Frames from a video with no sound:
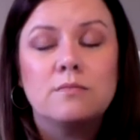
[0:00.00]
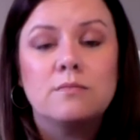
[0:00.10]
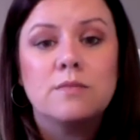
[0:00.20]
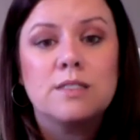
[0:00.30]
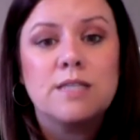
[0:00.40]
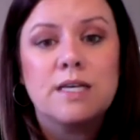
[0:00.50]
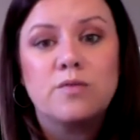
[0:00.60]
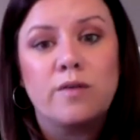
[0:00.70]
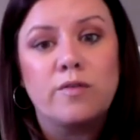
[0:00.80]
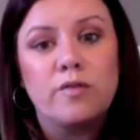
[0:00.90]
it takes
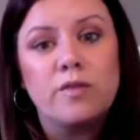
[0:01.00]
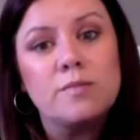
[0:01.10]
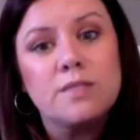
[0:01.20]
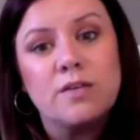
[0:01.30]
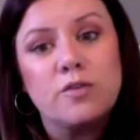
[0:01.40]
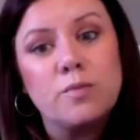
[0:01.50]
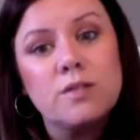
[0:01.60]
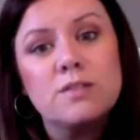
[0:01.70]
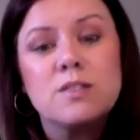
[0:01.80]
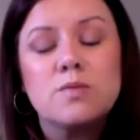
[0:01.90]
forever for them to get their
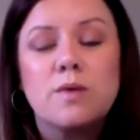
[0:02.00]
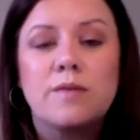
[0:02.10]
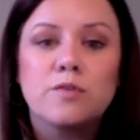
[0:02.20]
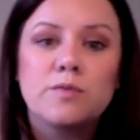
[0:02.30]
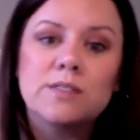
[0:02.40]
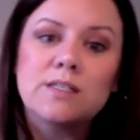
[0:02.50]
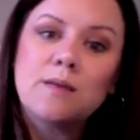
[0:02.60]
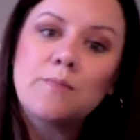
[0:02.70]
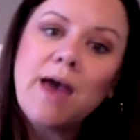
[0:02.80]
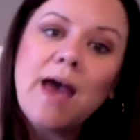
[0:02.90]
books because we have to resend
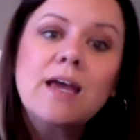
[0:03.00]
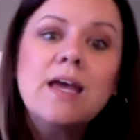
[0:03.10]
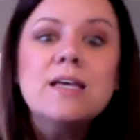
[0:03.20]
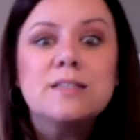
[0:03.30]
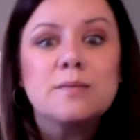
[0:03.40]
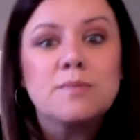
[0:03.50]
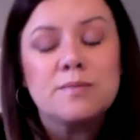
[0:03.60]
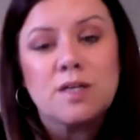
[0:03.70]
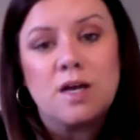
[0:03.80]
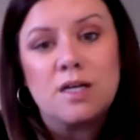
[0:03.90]
it back.
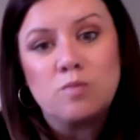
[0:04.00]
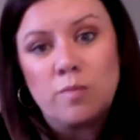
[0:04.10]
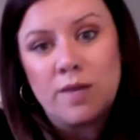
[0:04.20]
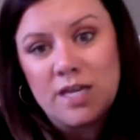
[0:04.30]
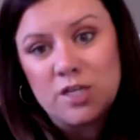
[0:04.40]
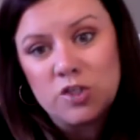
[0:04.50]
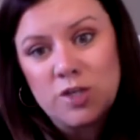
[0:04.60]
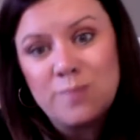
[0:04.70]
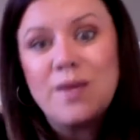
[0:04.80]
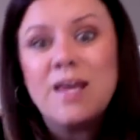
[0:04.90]
Sometimes it costs more money in
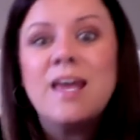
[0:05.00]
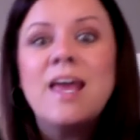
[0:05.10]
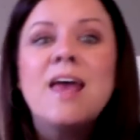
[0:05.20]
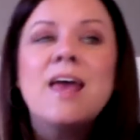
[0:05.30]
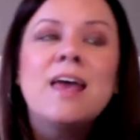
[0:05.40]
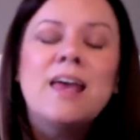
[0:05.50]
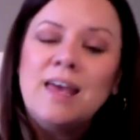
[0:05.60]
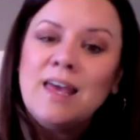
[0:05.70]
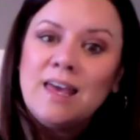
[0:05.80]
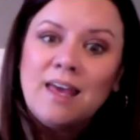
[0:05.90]
shipping.
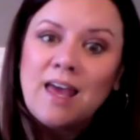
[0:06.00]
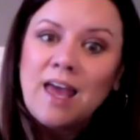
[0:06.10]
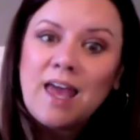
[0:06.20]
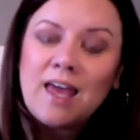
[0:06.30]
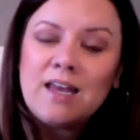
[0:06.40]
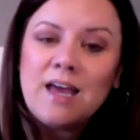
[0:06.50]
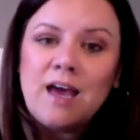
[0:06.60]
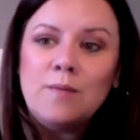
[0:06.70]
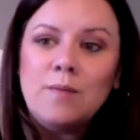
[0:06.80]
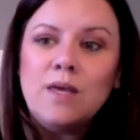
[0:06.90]

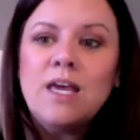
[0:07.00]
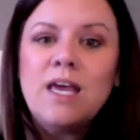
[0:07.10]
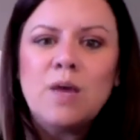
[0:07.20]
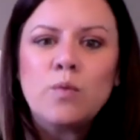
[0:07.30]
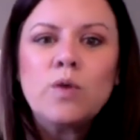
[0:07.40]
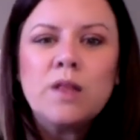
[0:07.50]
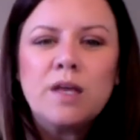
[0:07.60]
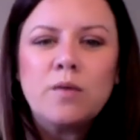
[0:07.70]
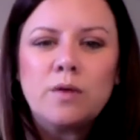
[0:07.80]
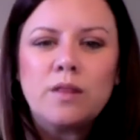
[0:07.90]
And it
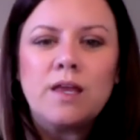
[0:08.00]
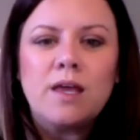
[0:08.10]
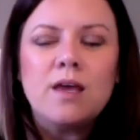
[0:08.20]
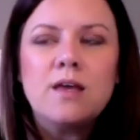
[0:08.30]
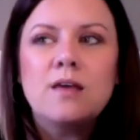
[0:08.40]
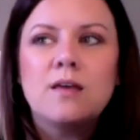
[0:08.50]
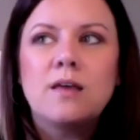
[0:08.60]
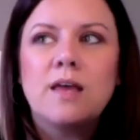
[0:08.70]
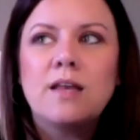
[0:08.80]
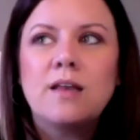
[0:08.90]
really,
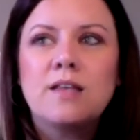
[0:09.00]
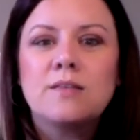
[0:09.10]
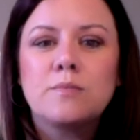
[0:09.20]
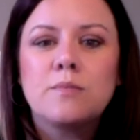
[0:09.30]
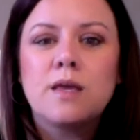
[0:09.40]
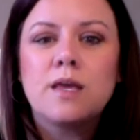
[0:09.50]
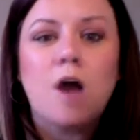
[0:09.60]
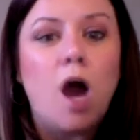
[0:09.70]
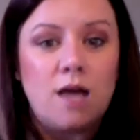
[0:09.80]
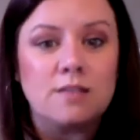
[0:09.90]
it
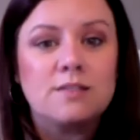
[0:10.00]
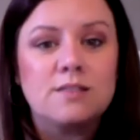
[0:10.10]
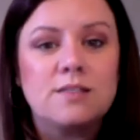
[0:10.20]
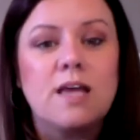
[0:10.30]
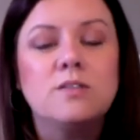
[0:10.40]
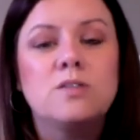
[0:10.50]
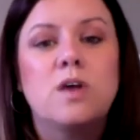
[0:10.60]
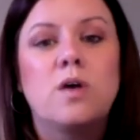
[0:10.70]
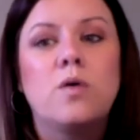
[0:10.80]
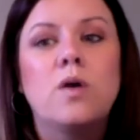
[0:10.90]
costs. And
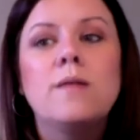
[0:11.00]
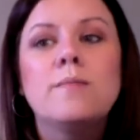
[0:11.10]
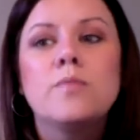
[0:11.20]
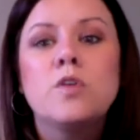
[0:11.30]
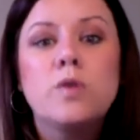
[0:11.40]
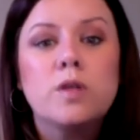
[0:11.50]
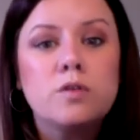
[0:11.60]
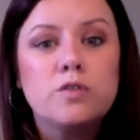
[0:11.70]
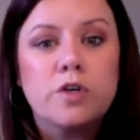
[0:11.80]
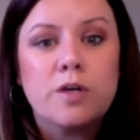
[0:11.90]
so you could
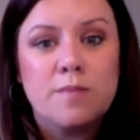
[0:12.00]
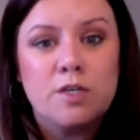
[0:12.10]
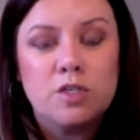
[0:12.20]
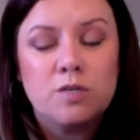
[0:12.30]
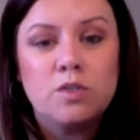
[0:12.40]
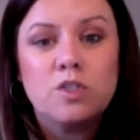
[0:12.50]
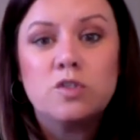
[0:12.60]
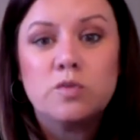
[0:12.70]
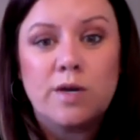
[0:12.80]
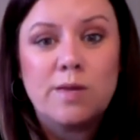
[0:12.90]
lose your commission, which
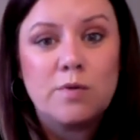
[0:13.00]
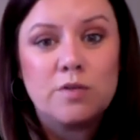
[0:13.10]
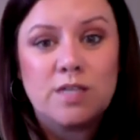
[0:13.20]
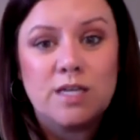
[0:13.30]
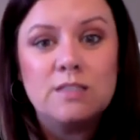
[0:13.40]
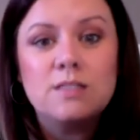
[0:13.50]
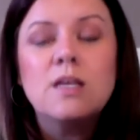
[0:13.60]
is 20%